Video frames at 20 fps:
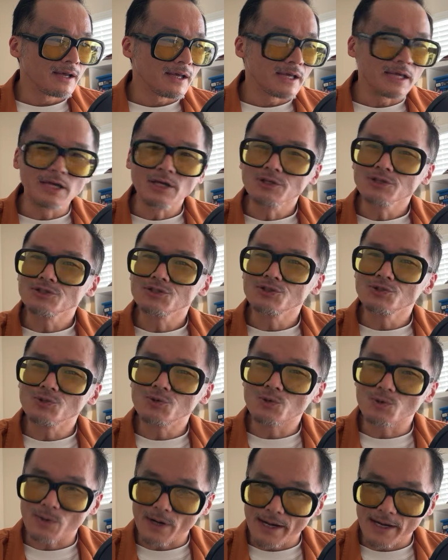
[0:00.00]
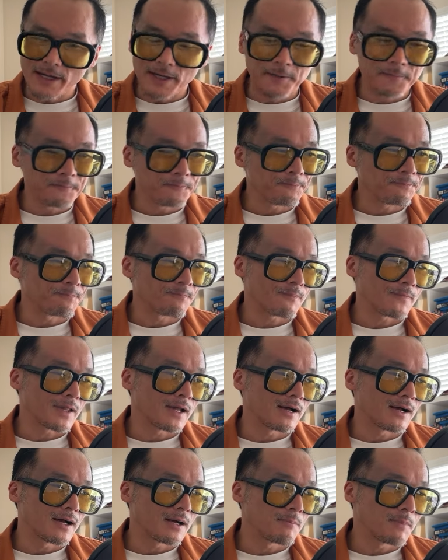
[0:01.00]
Into Gray,
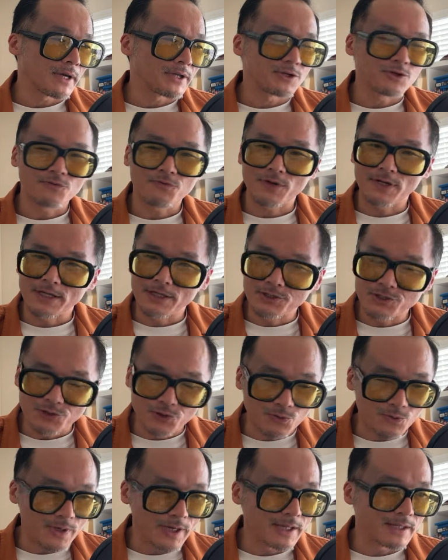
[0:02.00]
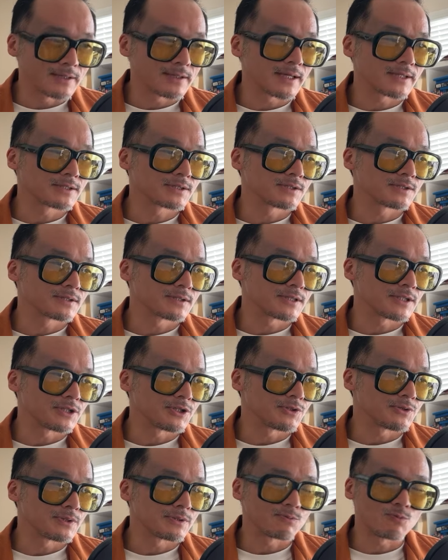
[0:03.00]
my dear friend Into Gray, nice to see
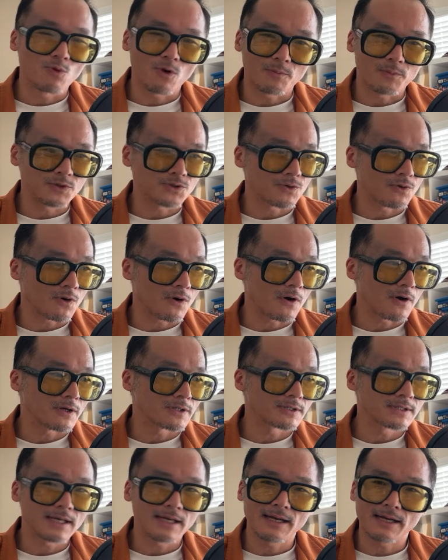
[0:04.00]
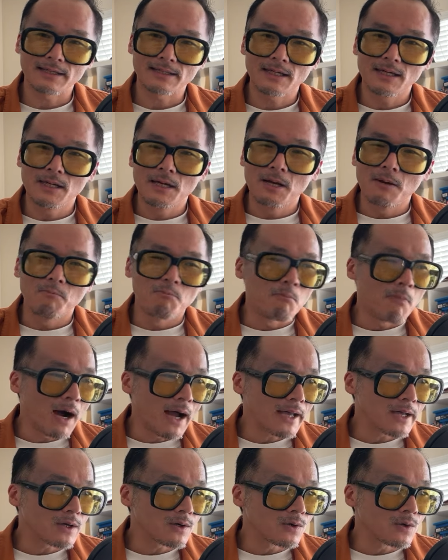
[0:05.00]
you, and warmest regards. And
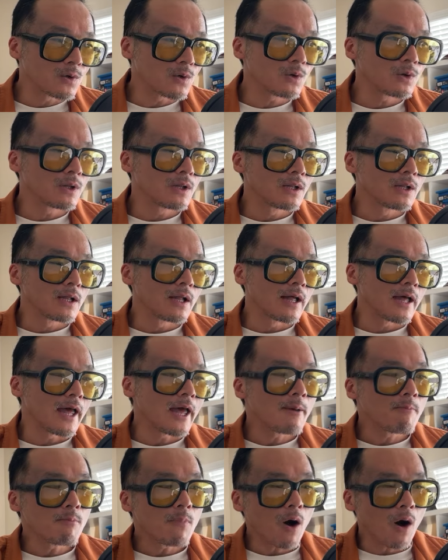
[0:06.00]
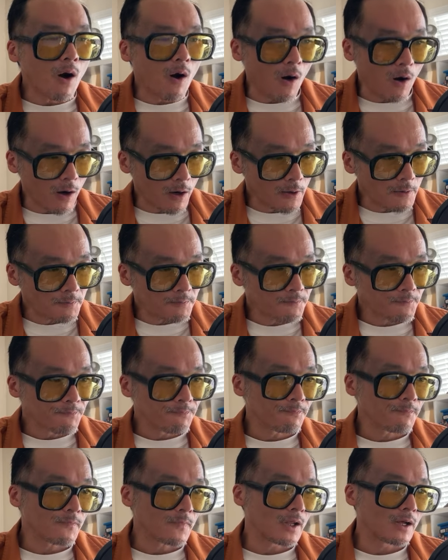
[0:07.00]
Michael M.R.,
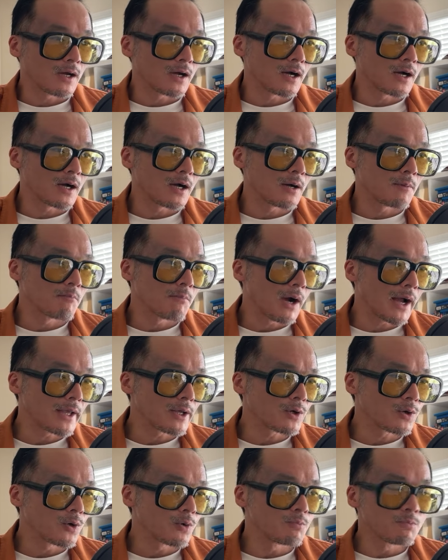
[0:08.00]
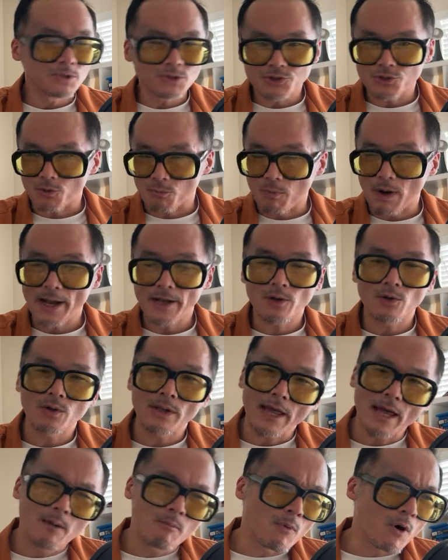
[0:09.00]
Michael, Mr. Michael
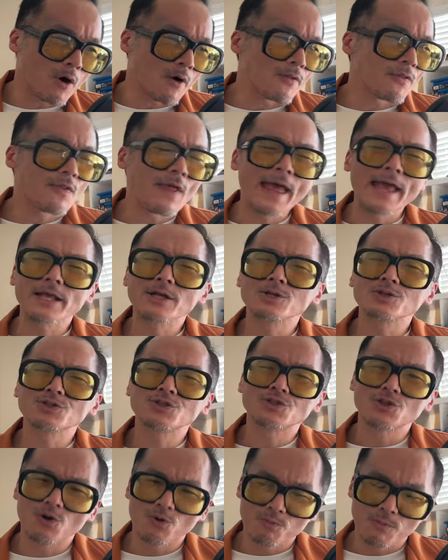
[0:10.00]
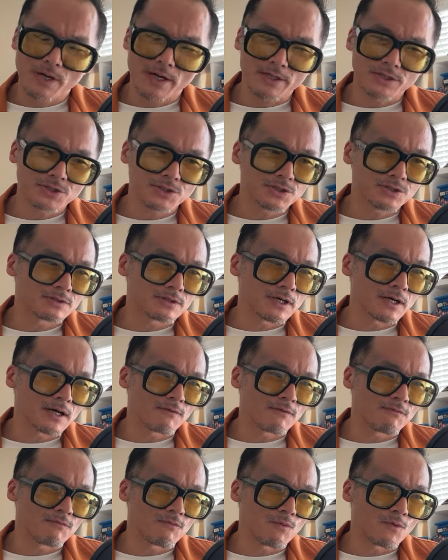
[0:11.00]
M.R., thank you so much
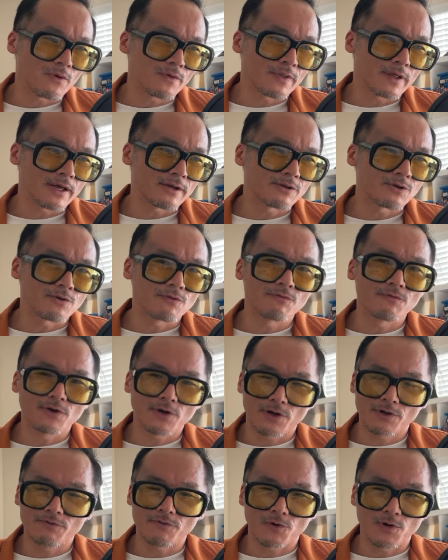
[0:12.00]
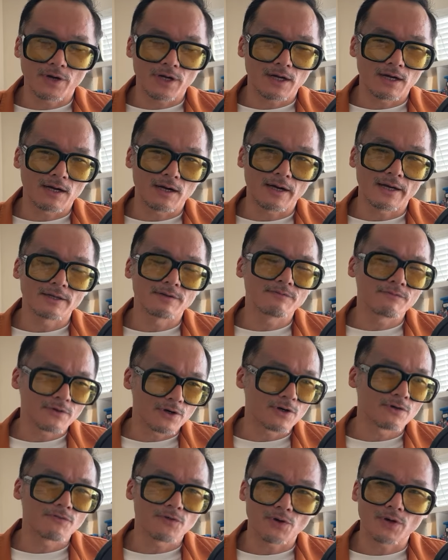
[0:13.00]
for that. You're very, very kind.
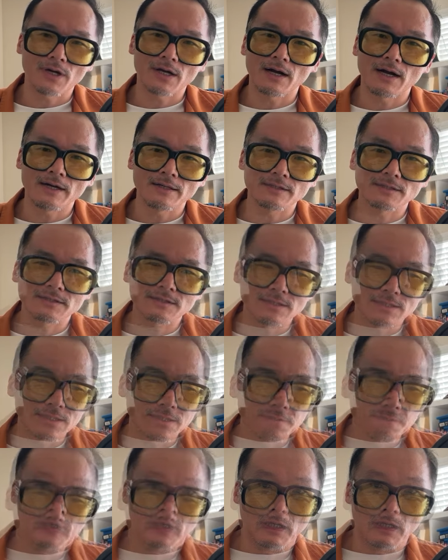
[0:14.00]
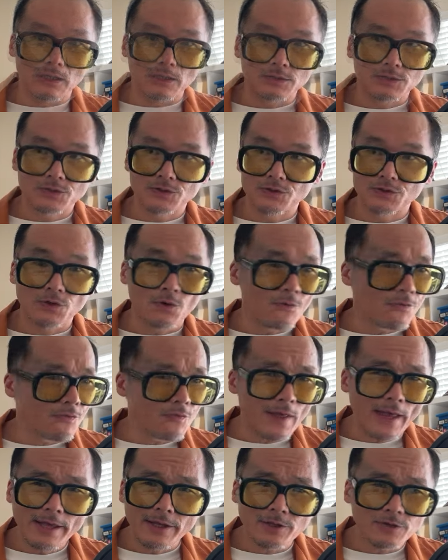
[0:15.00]
Very, very kind indeed. So
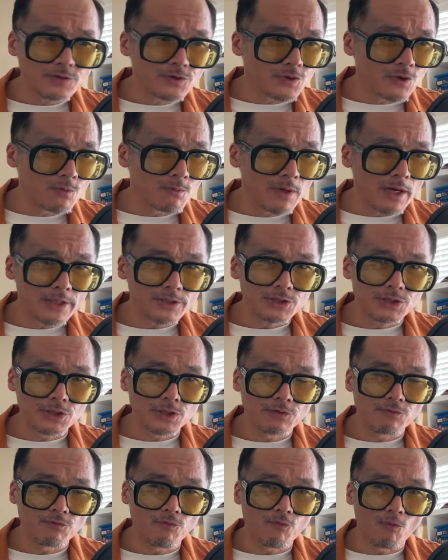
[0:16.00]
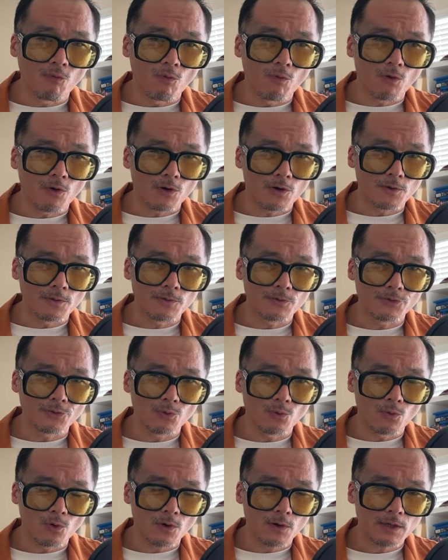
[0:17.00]
thank you so much for
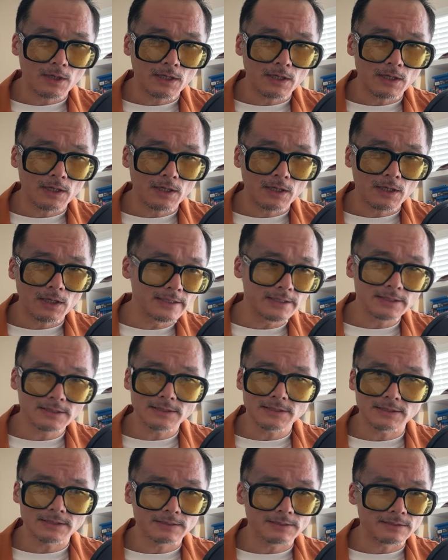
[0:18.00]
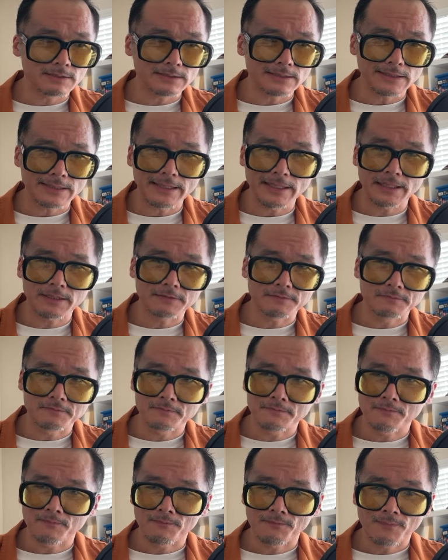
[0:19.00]
your kindness. And again,
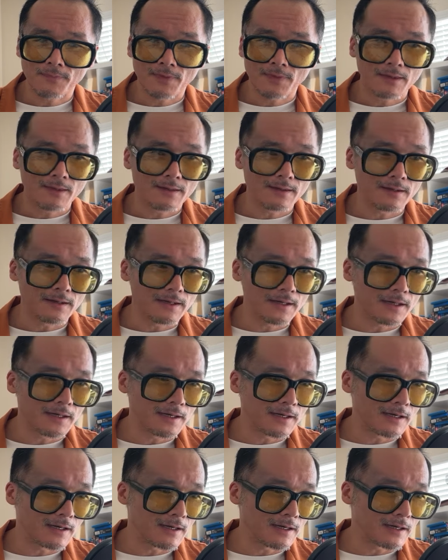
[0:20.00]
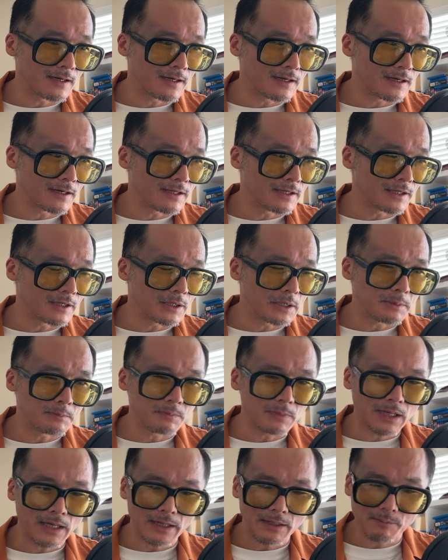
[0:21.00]

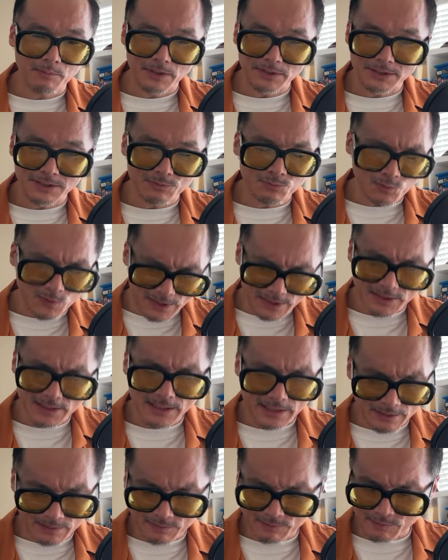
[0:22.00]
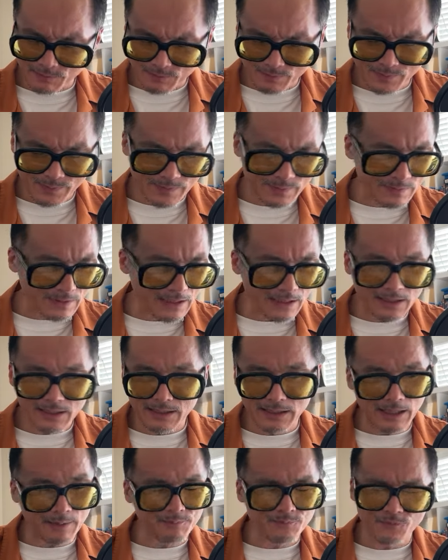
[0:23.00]
I must once again,
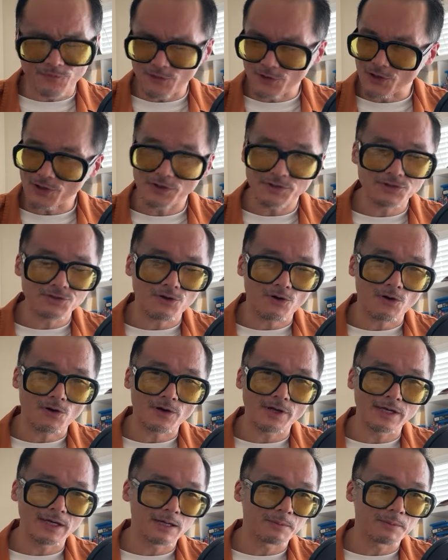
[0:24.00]
I'm very sorry.